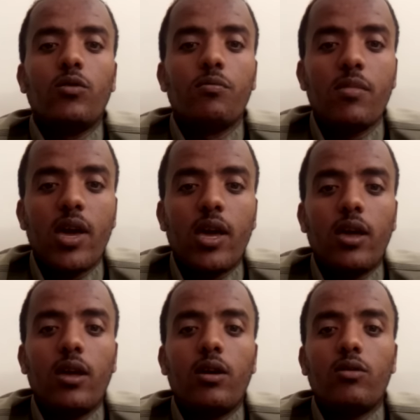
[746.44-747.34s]
you may
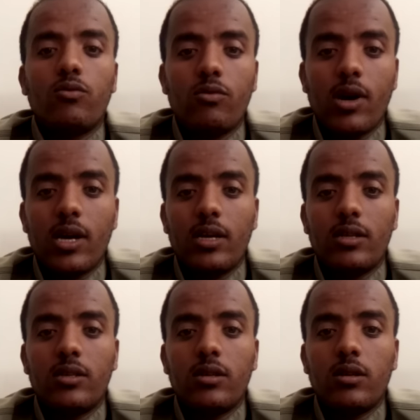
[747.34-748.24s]

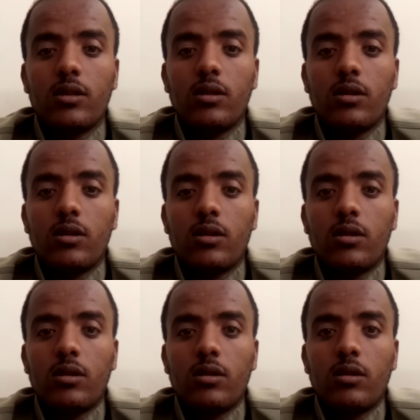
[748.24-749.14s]
write
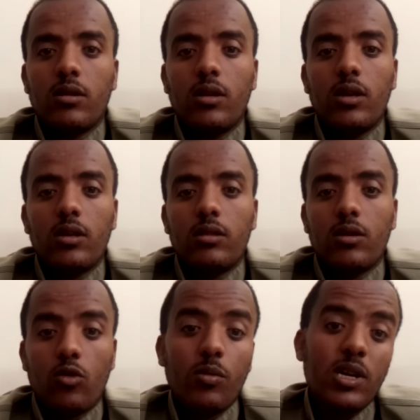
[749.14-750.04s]
in
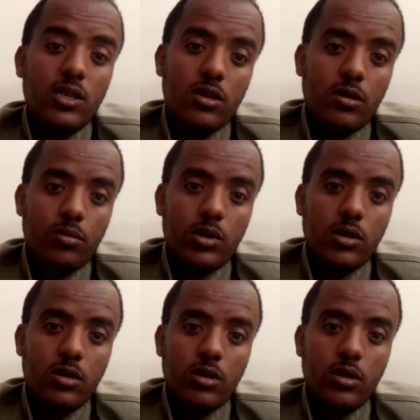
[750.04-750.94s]
the Roman script
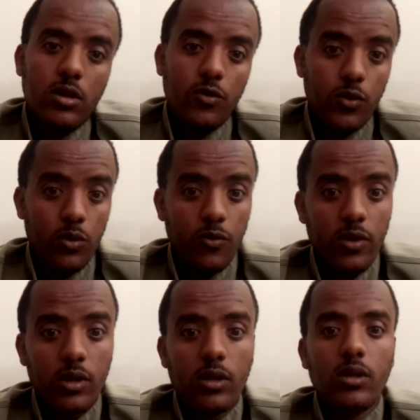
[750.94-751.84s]
if you
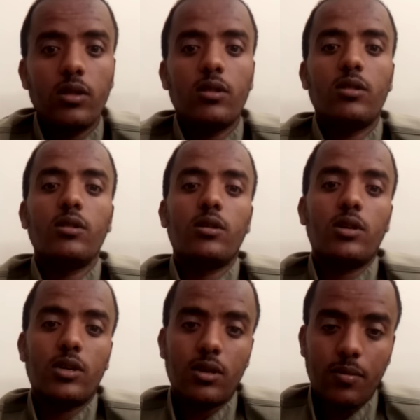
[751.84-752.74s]
feel
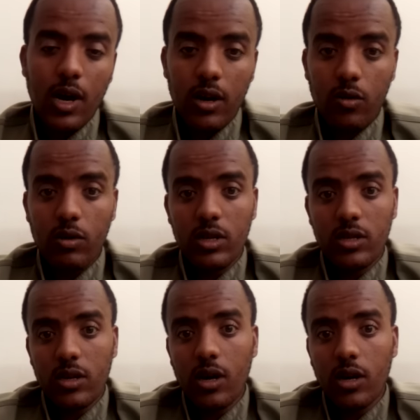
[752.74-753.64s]
learning the Amharic one
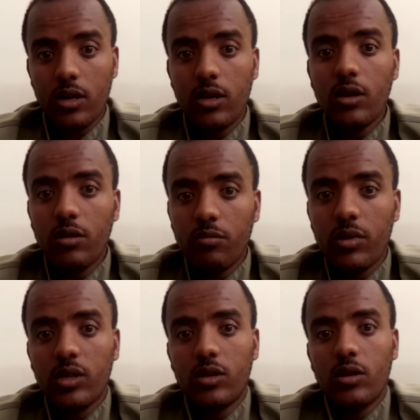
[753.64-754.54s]
is hard,
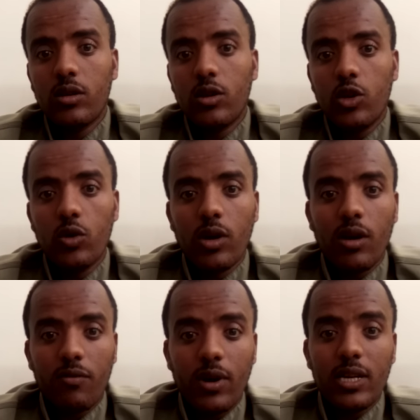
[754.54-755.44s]
but you
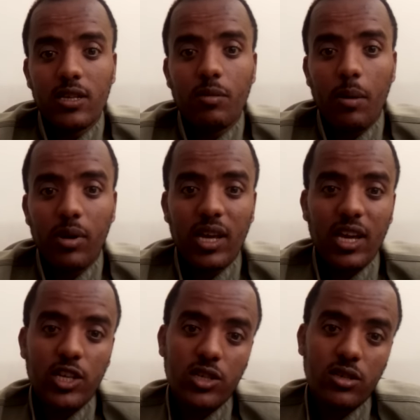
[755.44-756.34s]
can find some
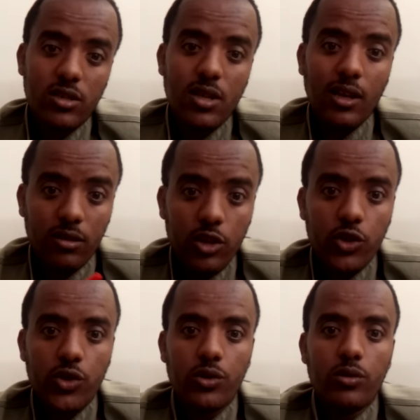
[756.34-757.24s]
applications that
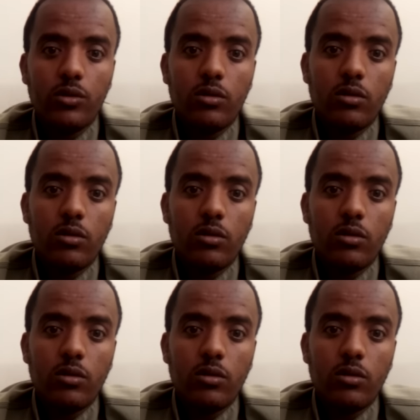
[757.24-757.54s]
teach you.